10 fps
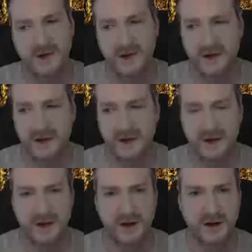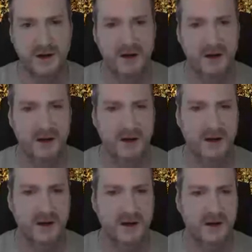
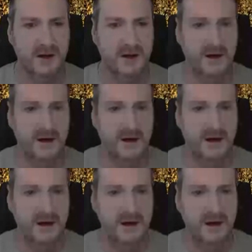No one is speaking in this clip.